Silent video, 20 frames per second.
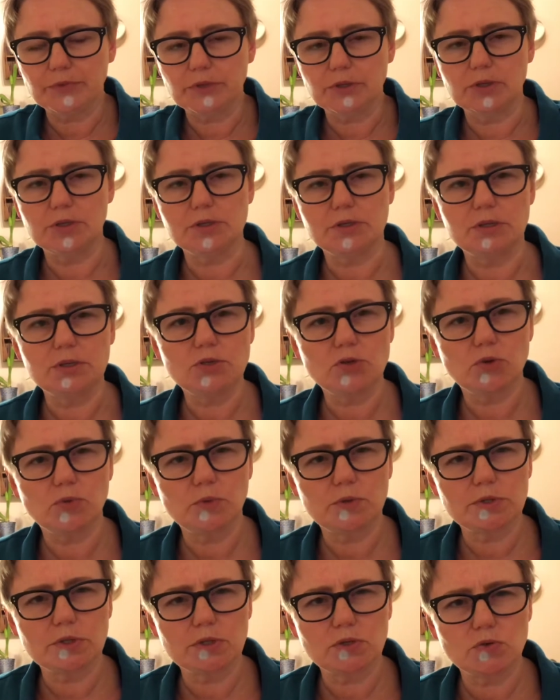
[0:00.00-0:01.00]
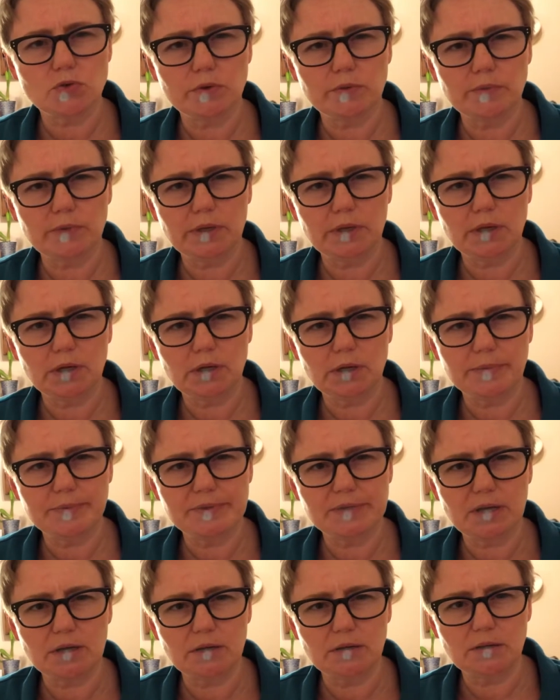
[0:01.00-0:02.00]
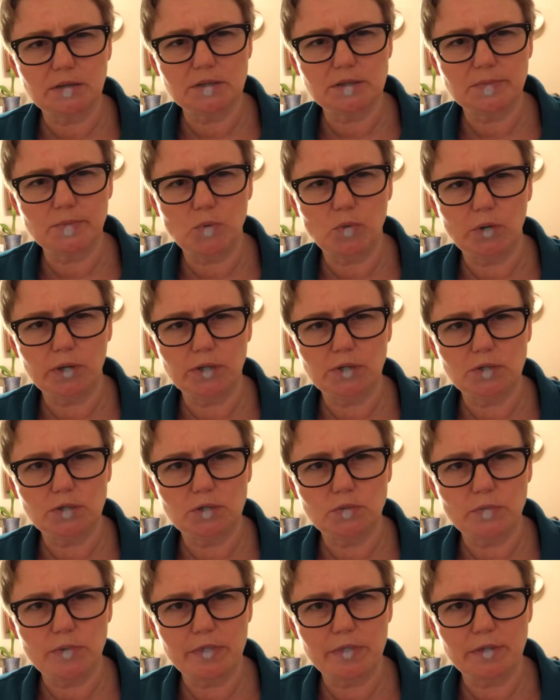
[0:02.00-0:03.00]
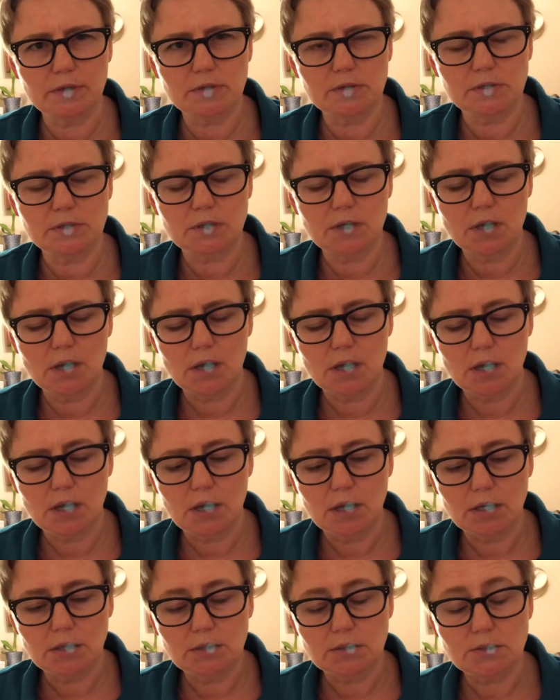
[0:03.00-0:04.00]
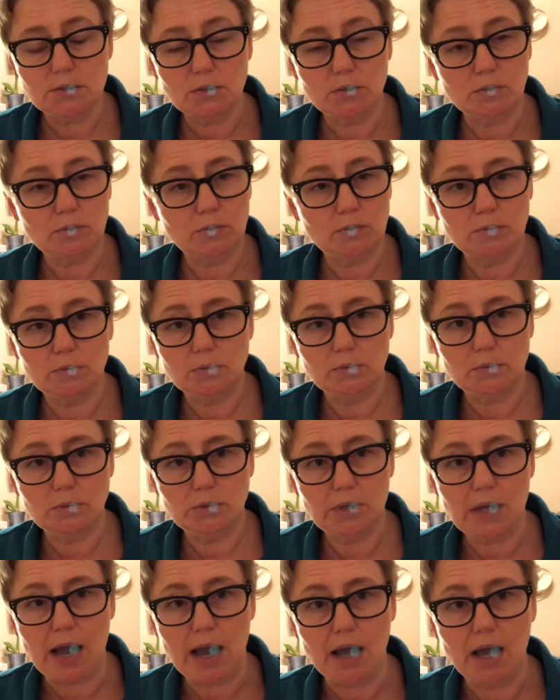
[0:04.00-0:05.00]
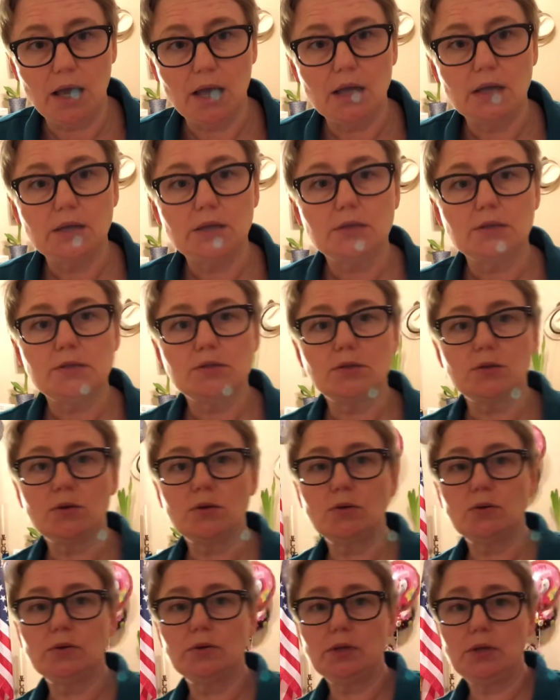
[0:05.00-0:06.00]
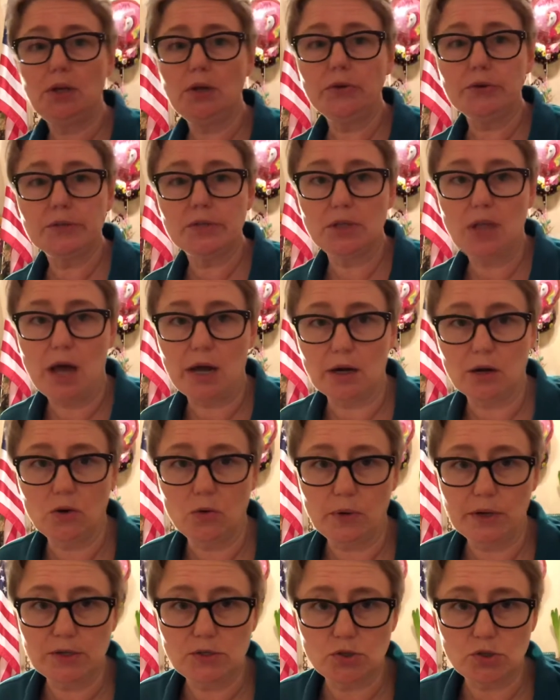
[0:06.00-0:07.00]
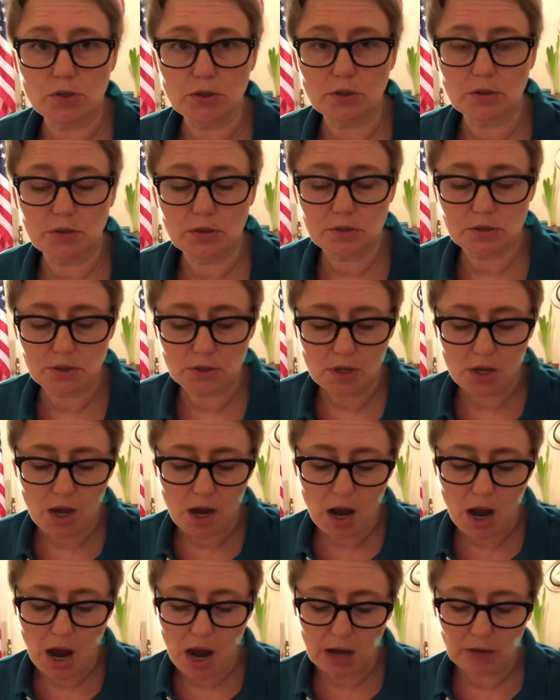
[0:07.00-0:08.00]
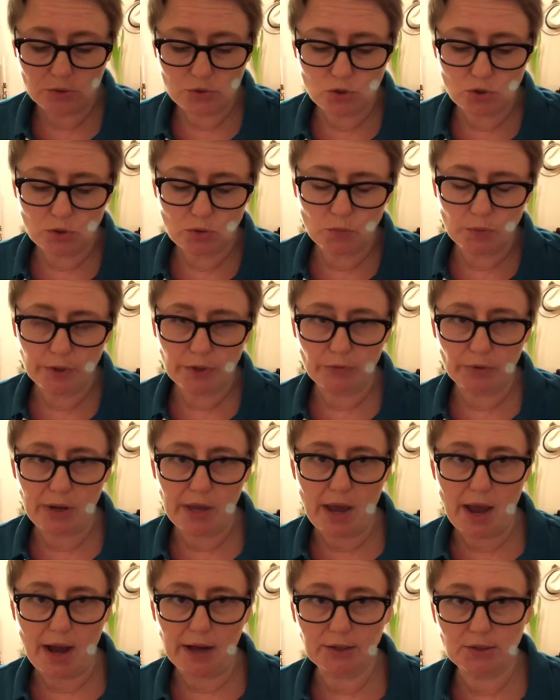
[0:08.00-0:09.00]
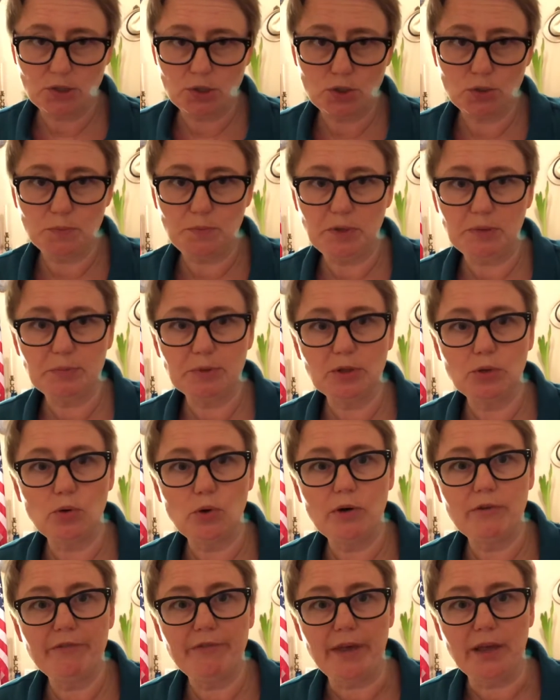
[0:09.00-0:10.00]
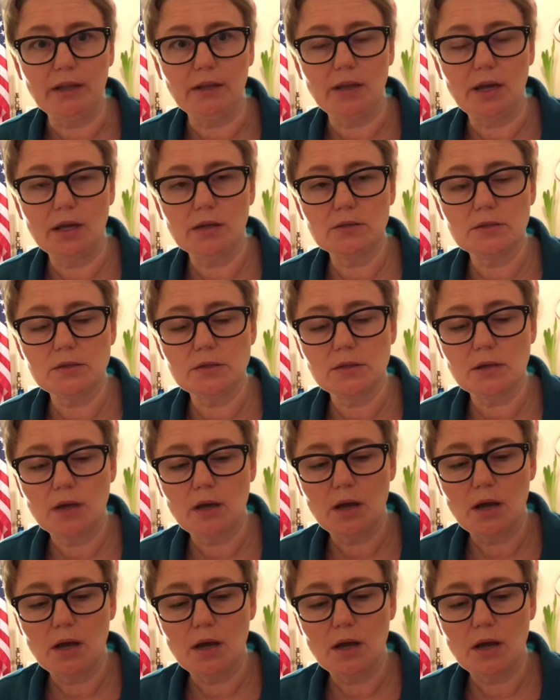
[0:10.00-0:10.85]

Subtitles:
his sister was extremely upset and disappointed with this. So yeah, so here's a lot of questions. How should we react to people who offend us?